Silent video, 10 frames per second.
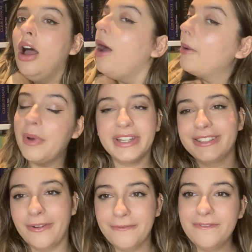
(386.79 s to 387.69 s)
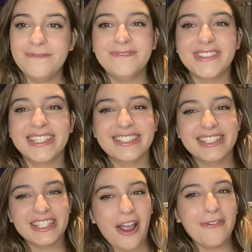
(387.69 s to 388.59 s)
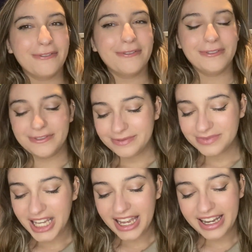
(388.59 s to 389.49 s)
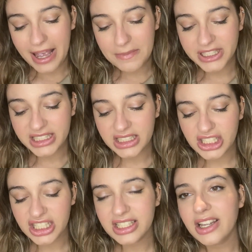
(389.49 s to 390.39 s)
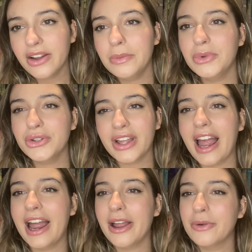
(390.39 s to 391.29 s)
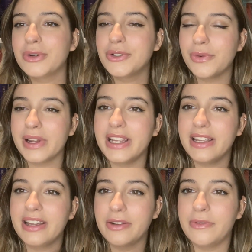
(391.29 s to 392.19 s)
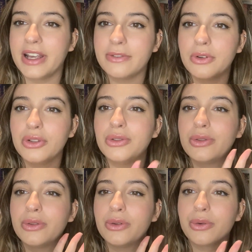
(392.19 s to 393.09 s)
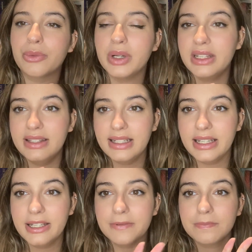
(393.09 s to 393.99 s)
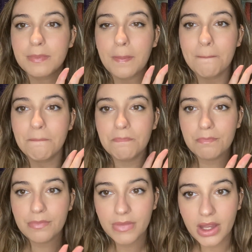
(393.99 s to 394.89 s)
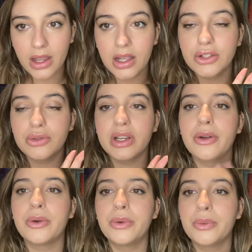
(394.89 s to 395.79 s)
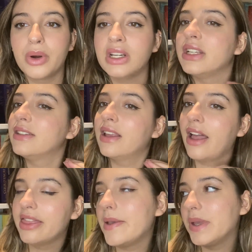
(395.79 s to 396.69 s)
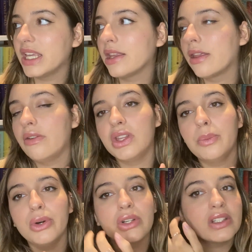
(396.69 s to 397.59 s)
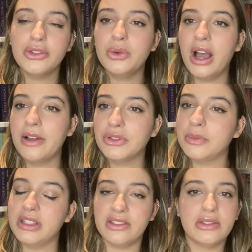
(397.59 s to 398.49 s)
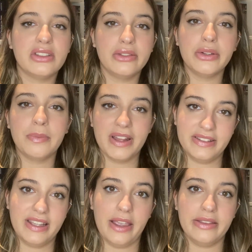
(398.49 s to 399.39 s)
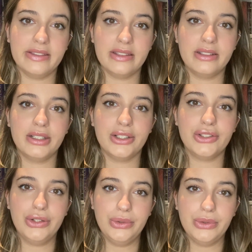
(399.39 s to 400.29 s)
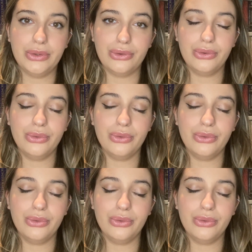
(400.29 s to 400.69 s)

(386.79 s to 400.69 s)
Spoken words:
about some stuff that happened in the second book. I would really advise for you to read the trigger warning at the beginning of the book. You have to be in a certain mindset to